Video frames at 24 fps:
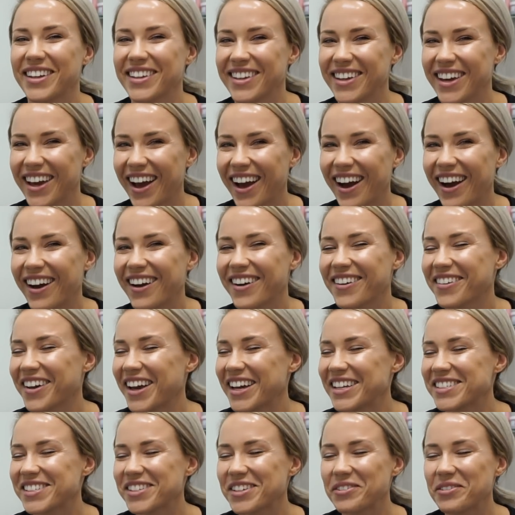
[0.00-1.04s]
Yeah,
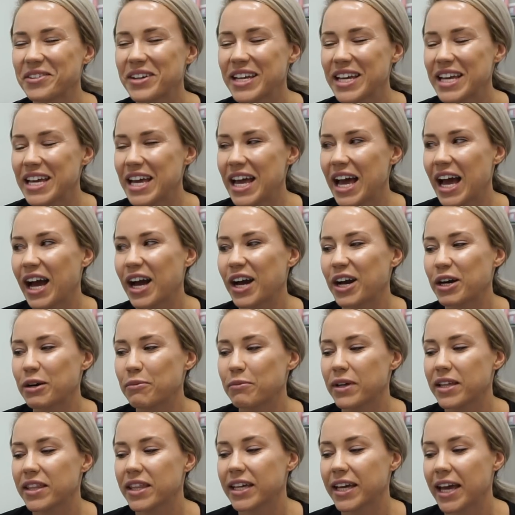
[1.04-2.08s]
okay, so
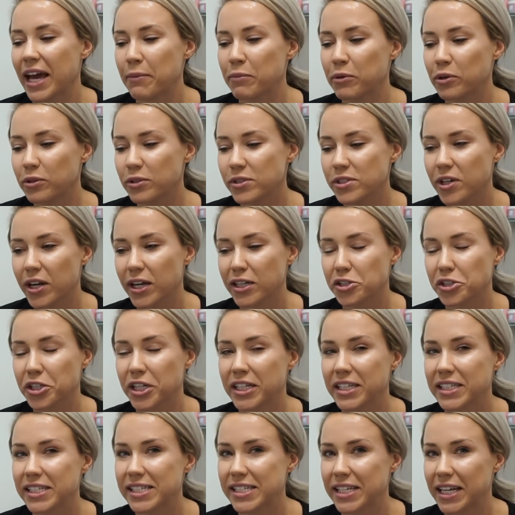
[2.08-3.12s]
the chemicals are actually
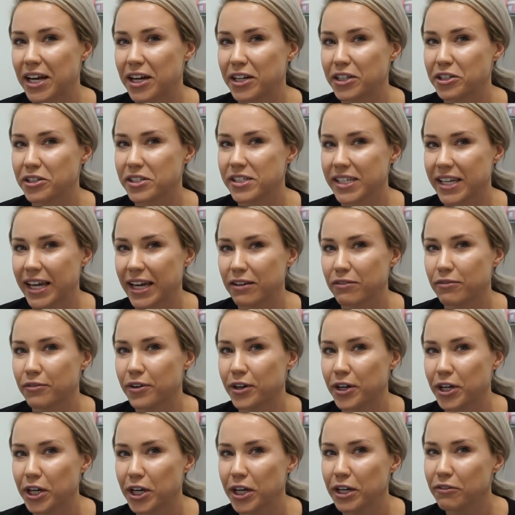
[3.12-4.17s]
going to sit on your skin for
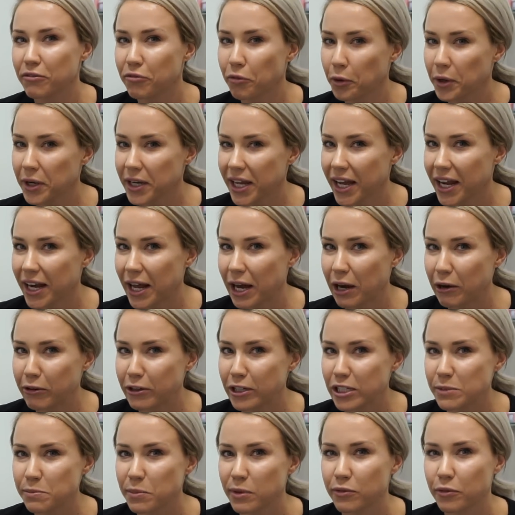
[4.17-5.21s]
a good 48
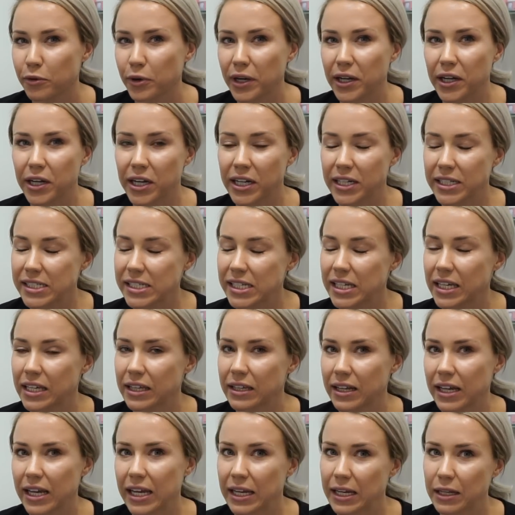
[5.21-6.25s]
hours before you're going to see
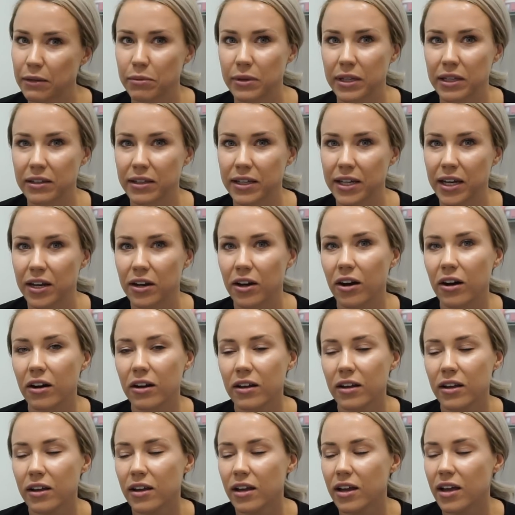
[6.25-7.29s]
any peeling at all.
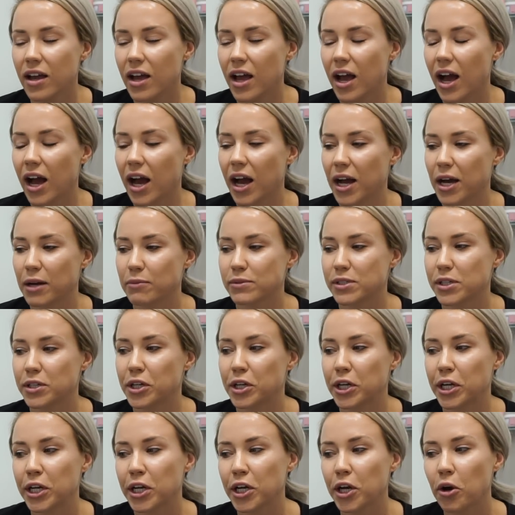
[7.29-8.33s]
So
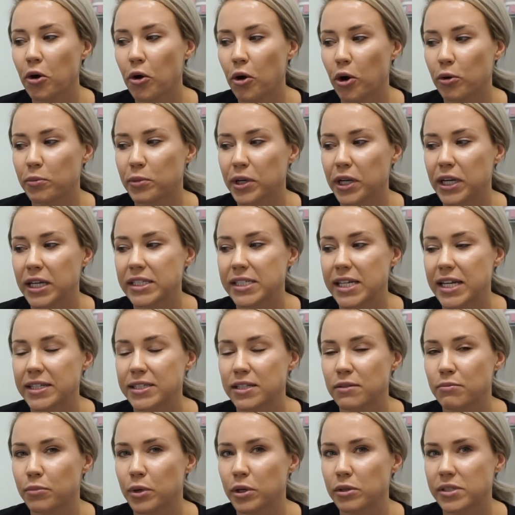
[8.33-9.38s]
you're going to go home, you're going to take
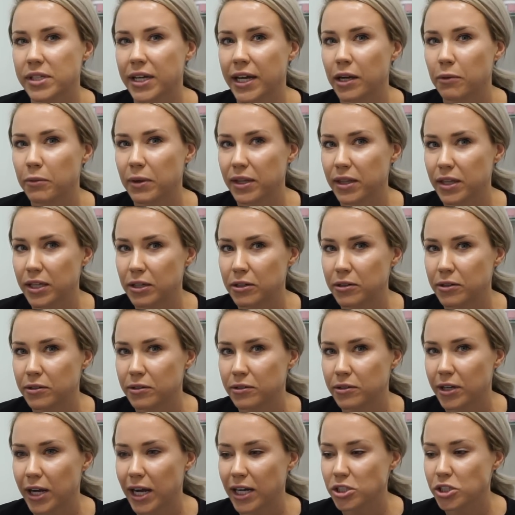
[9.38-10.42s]
some post-care with you.
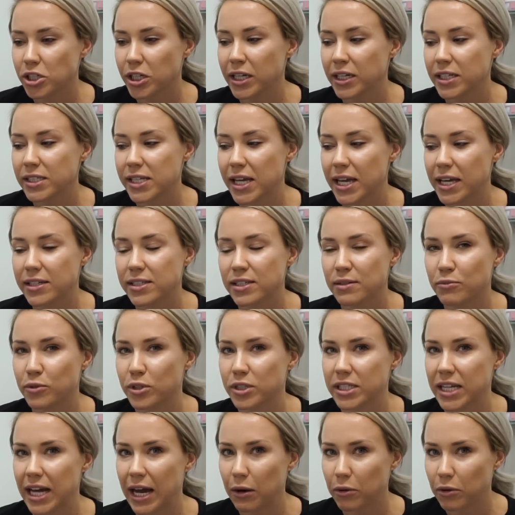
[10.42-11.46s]
You're actually going to take some more
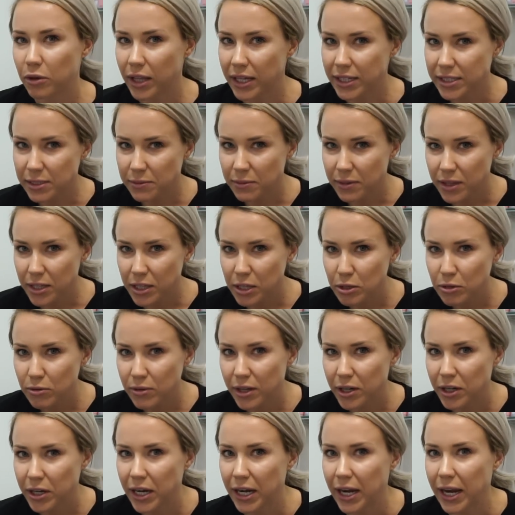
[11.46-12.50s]
towelettes with you
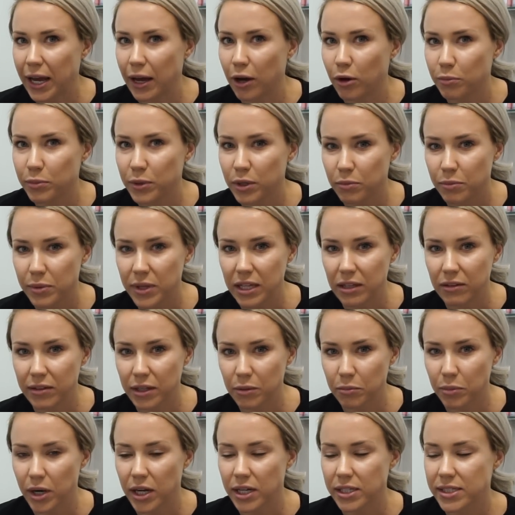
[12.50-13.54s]
that are going to help your
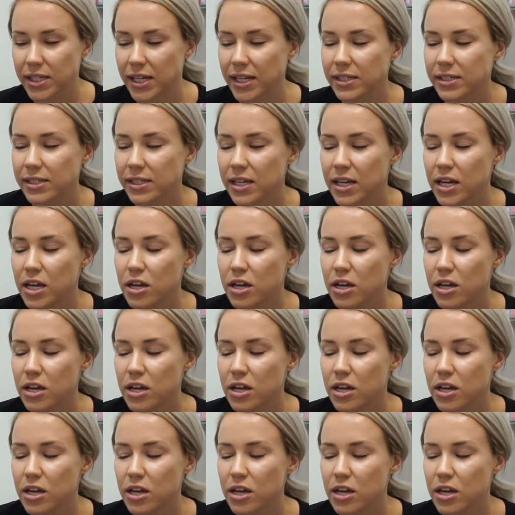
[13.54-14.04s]
peeling process.